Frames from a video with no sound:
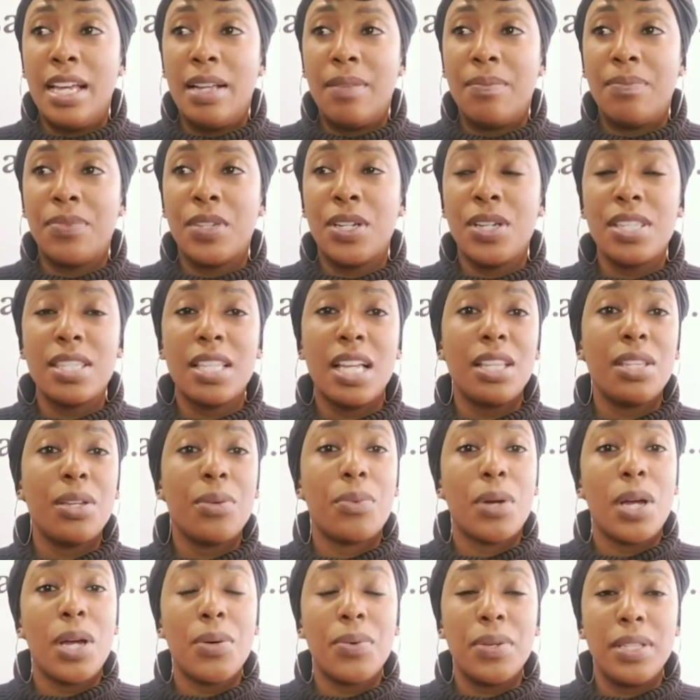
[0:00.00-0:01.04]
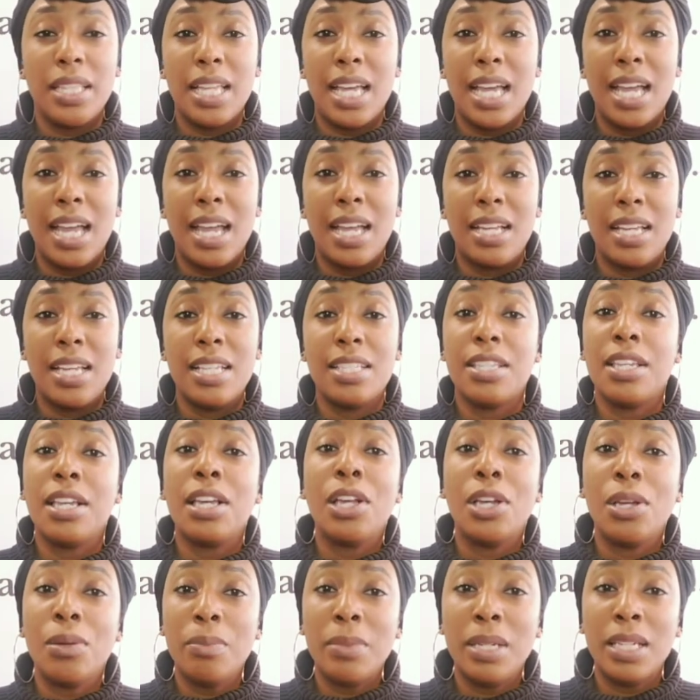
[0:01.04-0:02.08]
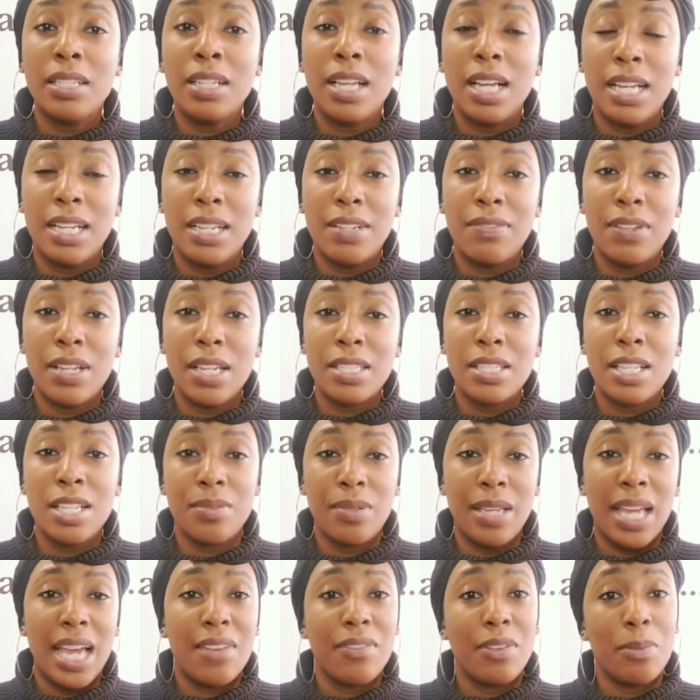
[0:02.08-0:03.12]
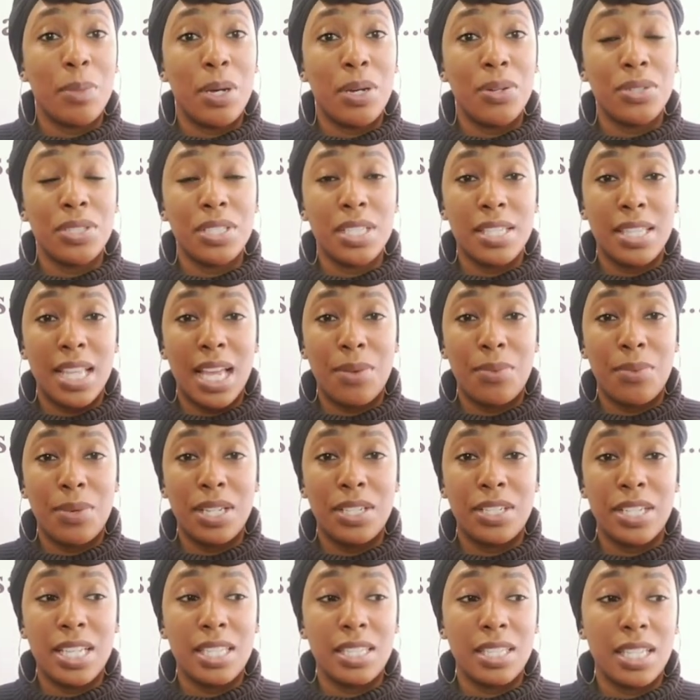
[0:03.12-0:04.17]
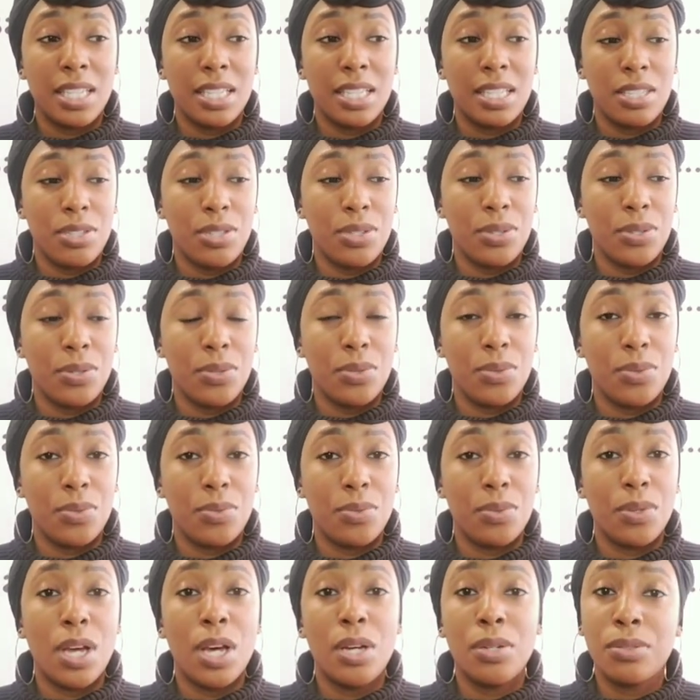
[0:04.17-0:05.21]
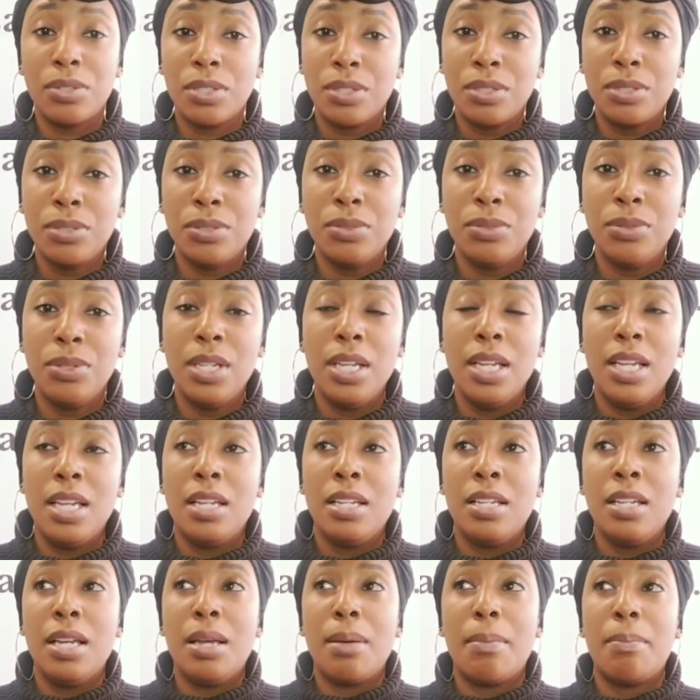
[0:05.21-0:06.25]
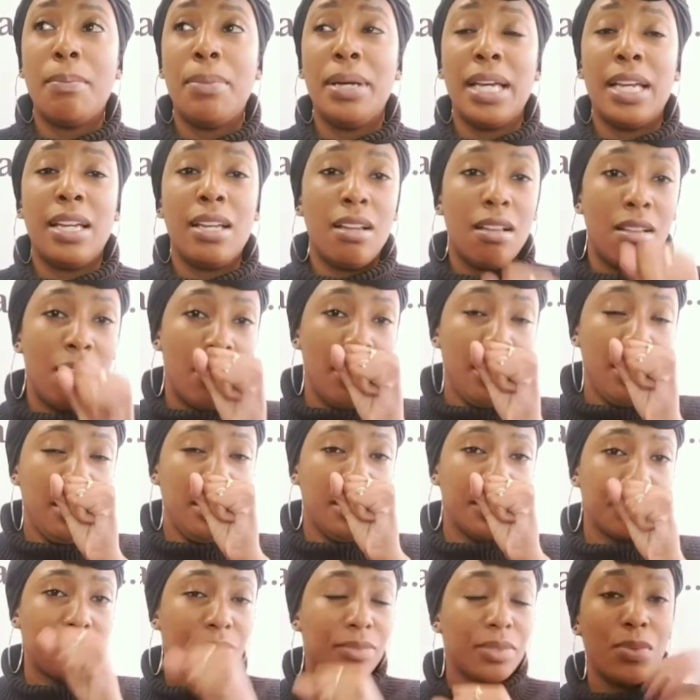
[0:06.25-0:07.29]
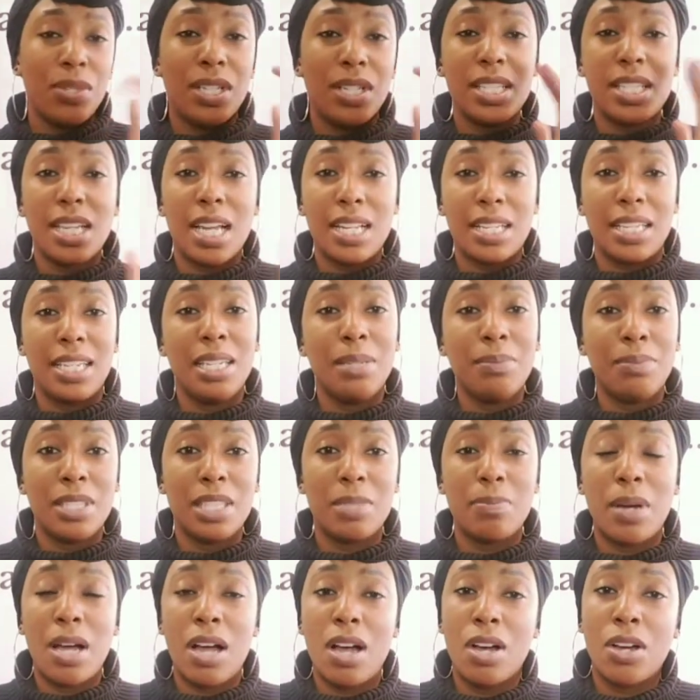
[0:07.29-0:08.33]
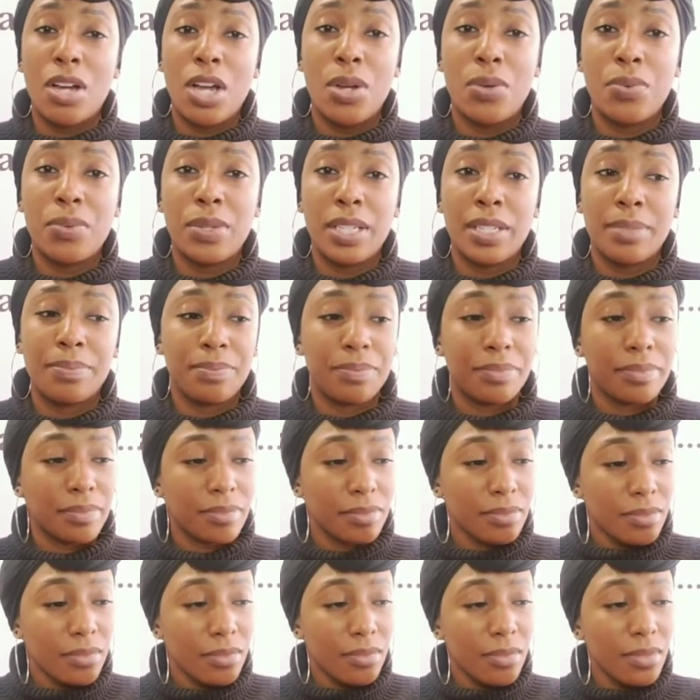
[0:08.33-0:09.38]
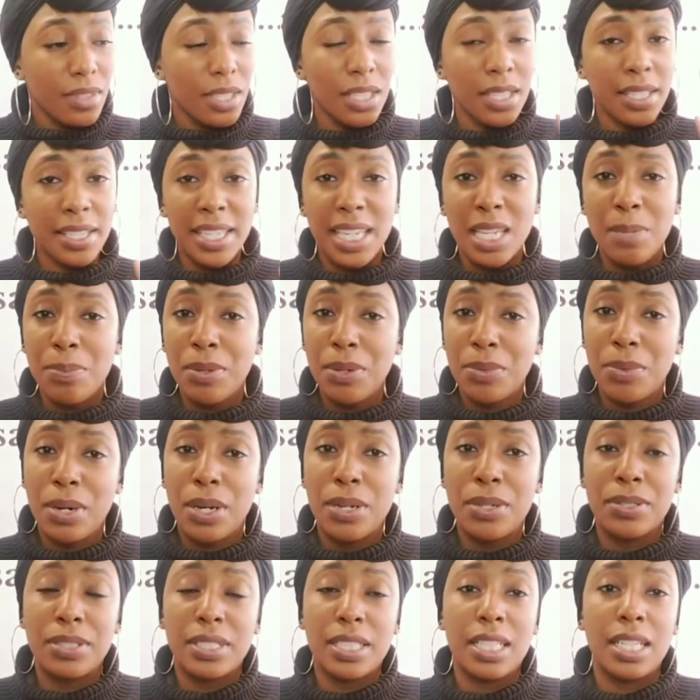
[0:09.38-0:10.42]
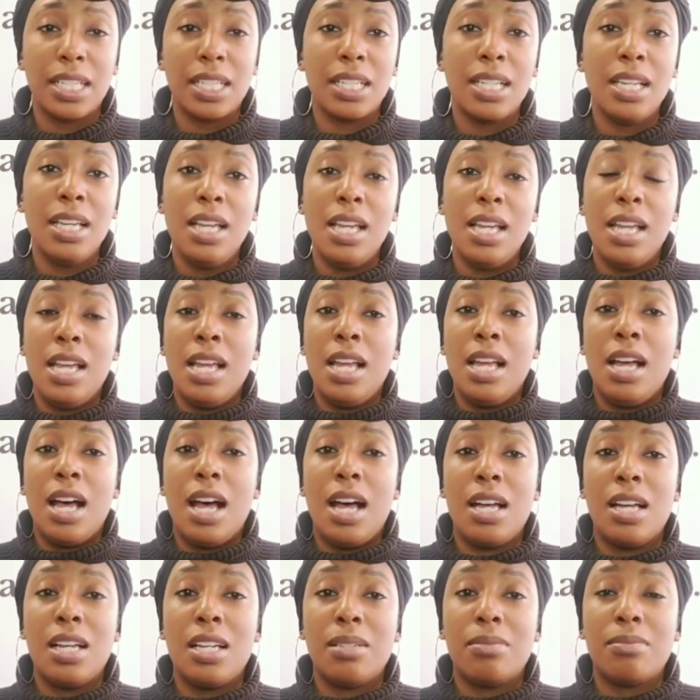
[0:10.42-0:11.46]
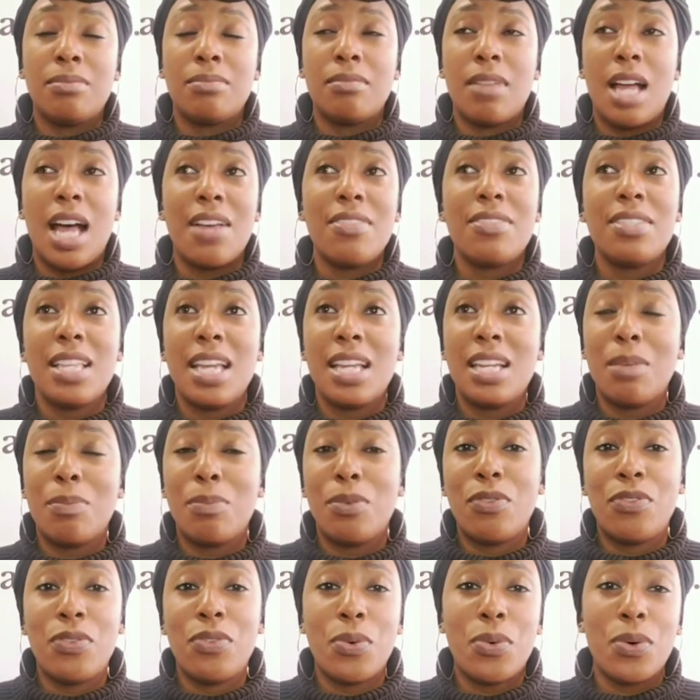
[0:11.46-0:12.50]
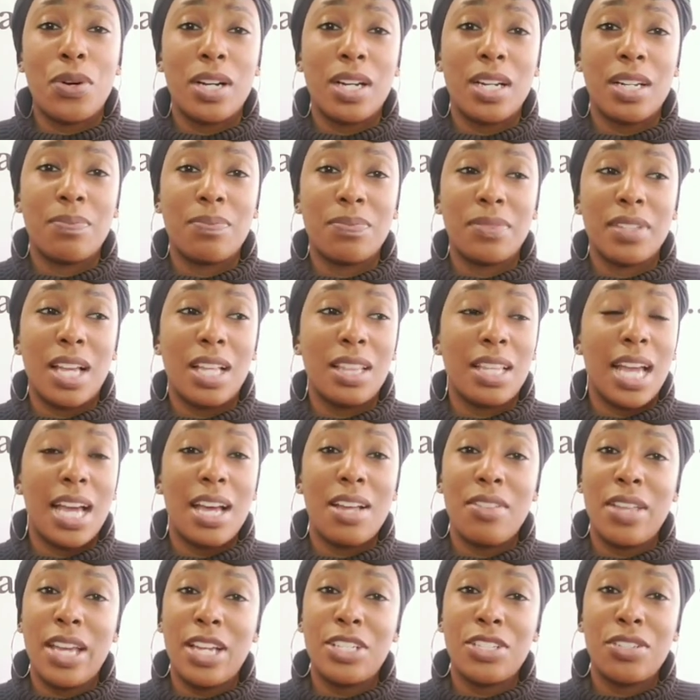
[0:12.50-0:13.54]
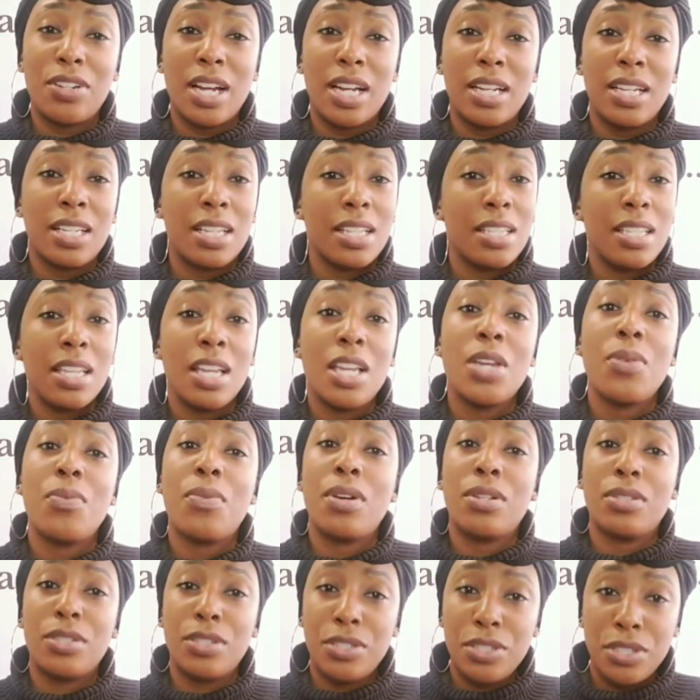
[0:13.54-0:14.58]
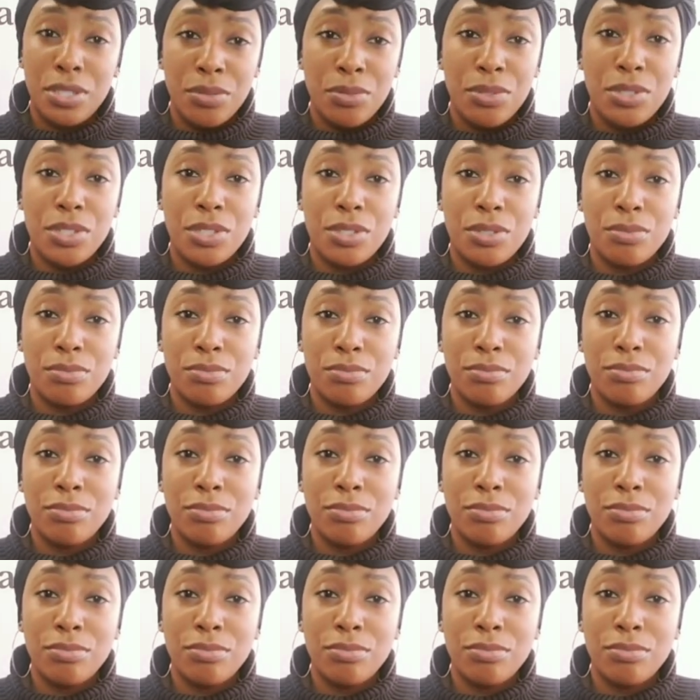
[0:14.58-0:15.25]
There's nothing wrong with that. It's human of us, because we have emotions that we just need to go through. But we just gotta keep this ball going, keep it rolling. I've said it before, allow that train to continue on to choo-choo.